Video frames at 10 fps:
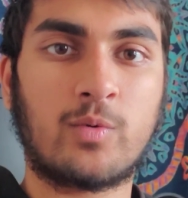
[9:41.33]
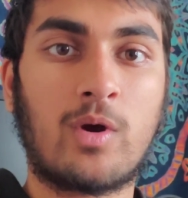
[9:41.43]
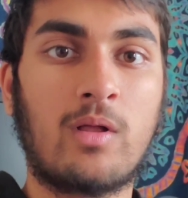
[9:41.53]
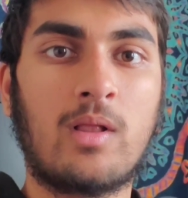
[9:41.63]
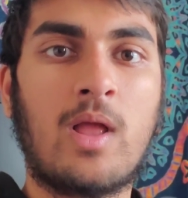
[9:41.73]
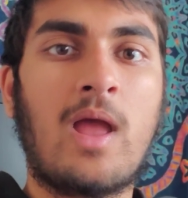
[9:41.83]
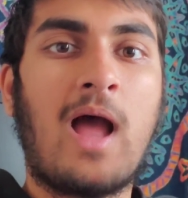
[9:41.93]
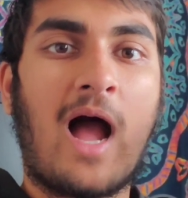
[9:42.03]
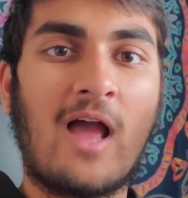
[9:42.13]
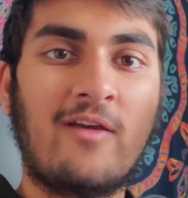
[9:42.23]
Well,
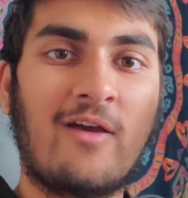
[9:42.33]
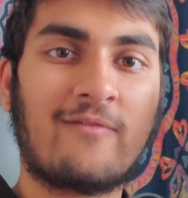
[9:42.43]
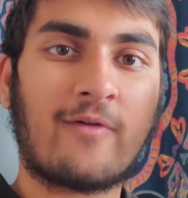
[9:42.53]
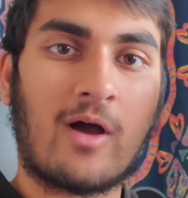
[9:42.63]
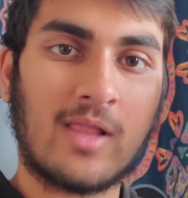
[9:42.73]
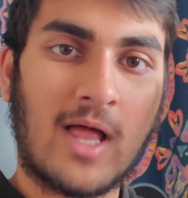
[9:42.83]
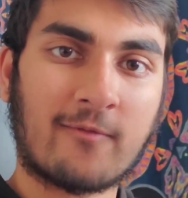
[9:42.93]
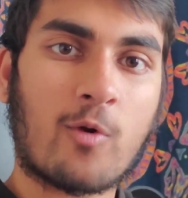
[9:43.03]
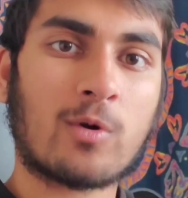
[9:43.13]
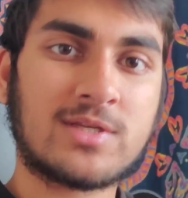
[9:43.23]
I have a lot
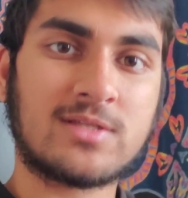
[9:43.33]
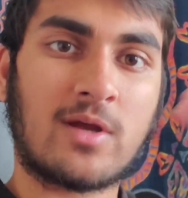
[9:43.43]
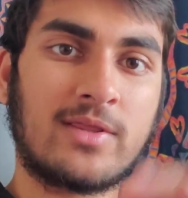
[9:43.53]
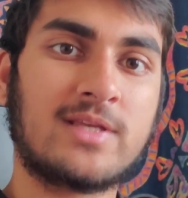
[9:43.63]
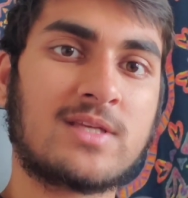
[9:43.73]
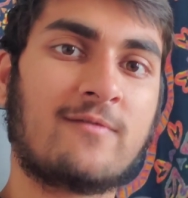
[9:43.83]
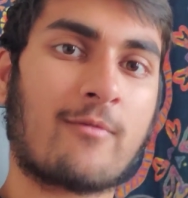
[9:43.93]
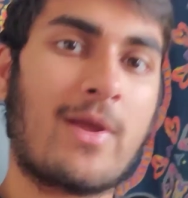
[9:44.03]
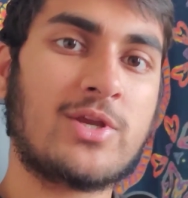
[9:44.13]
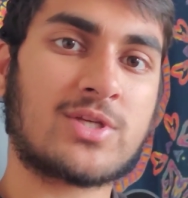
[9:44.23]
of courses on this
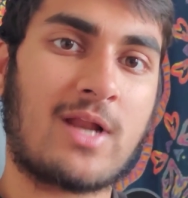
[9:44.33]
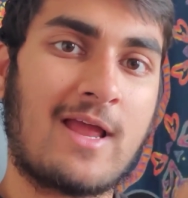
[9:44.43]
information.